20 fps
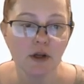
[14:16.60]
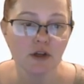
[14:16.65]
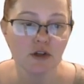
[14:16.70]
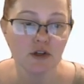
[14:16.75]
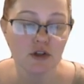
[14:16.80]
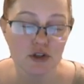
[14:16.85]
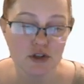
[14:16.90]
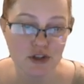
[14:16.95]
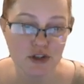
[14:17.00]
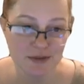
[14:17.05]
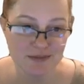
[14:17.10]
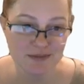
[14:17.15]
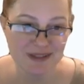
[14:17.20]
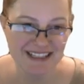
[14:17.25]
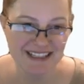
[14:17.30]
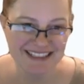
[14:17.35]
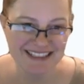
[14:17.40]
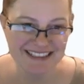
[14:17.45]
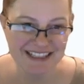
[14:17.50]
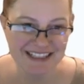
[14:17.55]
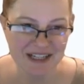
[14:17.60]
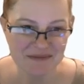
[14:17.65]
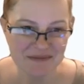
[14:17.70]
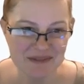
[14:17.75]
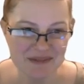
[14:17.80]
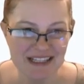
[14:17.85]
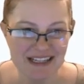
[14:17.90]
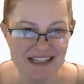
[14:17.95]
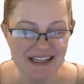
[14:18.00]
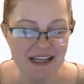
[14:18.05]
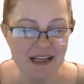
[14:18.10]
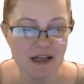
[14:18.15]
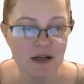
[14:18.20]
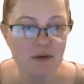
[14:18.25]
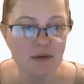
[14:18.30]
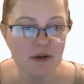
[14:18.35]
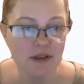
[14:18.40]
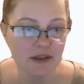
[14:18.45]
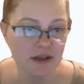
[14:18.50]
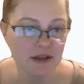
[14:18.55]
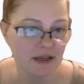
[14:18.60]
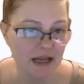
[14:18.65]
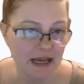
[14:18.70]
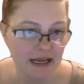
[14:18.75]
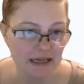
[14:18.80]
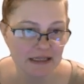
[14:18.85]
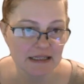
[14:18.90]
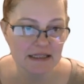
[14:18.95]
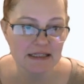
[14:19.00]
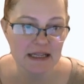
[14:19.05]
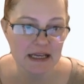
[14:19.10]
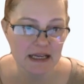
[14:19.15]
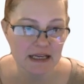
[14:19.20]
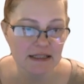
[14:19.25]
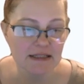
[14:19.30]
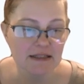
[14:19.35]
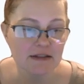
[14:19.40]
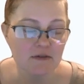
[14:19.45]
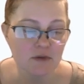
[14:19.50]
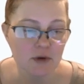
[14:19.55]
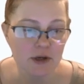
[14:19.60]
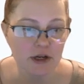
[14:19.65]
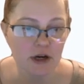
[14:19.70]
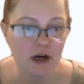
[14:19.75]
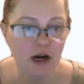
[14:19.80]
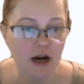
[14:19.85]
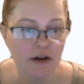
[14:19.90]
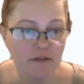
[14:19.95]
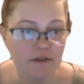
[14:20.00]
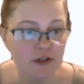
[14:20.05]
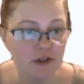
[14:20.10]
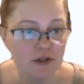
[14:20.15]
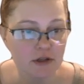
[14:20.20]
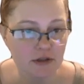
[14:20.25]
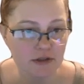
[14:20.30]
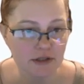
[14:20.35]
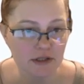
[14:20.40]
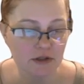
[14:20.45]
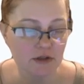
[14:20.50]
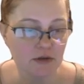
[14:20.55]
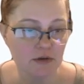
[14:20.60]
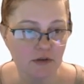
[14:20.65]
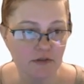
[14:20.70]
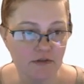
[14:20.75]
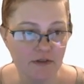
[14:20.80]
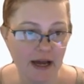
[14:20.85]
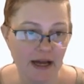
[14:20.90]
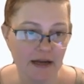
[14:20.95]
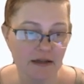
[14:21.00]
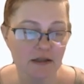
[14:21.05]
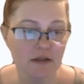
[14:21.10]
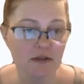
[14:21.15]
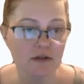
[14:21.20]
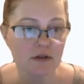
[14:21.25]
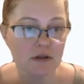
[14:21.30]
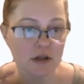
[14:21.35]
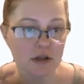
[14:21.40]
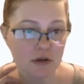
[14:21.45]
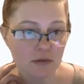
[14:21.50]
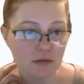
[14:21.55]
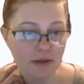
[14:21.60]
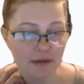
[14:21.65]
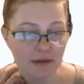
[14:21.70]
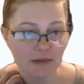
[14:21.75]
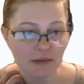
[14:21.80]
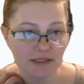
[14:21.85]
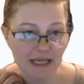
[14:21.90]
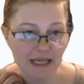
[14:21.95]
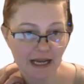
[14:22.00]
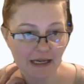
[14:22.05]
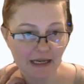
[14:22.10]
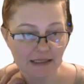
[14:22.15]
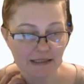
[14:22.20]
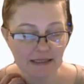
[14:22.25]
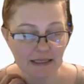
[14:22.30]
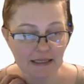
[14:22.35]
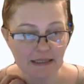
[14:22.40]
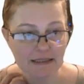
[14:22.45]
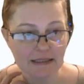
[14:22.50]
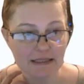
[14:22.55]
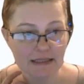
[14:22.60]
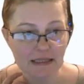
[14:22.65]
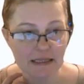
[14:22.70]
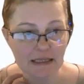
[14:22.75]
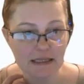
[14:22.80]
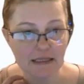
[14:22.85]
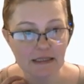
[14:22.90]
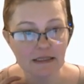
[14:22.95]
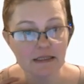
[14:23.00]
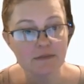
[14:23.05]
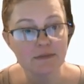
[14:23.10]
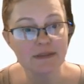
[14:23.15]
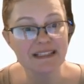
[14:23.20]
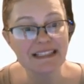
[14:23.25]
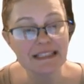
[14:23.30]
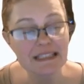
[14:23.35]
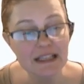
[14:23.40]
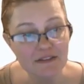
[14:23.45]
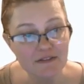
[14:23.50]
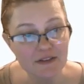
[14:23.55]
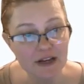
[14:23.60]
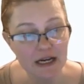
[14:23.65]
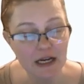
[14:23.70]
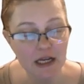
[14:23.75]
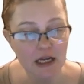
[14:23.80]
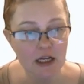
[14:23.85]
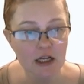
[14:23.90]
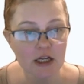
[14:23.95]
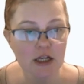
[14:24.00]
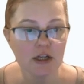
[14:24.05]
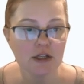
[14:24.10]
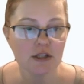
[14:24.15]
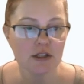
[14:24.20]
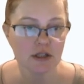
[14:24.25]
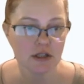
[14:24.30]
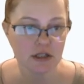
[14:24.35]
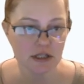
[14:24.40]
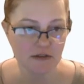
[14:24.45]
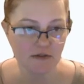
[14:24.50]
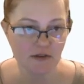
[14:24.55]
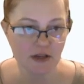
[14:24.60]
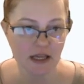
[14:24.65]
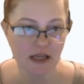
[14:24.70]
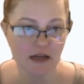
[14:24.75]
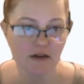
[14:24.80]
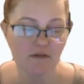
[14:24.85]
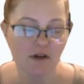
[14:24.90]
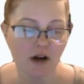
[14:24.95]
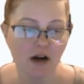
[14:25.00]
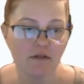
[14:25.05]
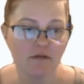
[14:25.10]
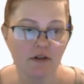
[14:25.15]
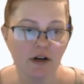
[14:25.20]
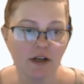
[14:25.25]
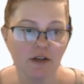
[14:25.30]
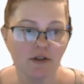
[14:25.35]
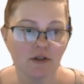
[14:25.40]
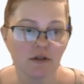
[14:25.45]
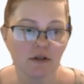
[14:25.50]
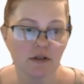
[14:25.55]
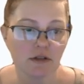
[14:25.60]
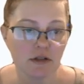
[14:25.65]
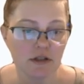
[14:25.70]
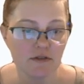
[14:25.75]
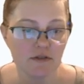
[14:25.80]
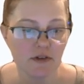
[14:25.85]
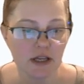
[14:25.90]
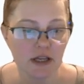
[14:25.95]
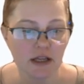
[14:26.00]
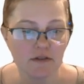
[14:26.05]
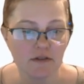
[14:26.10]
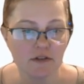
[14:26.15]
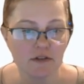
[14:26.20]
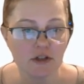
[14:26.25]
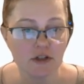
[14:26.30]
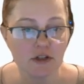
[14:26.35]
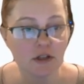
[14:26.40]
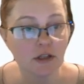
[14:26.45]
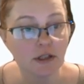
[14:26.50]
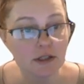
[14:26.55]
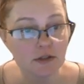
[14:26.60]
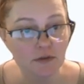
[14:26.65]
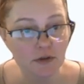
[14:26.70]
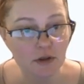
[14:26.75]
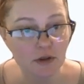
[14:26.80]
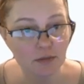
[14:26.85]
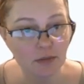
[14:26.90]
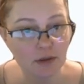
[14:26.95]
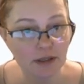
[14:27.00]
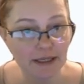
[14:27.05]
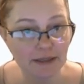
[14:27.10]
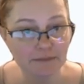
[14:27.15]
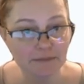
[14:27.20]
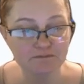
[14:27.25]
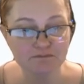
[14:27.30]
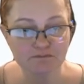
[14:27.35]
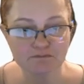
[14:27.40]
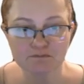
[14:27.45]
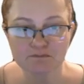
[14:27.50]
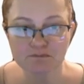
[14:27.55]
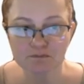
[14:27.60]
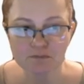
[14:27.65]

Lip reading: It should be updated within 90 days of when your coverage goes into effect, so that you'll be able to access the specific certificate of coverage or certificate of insurance for the plan.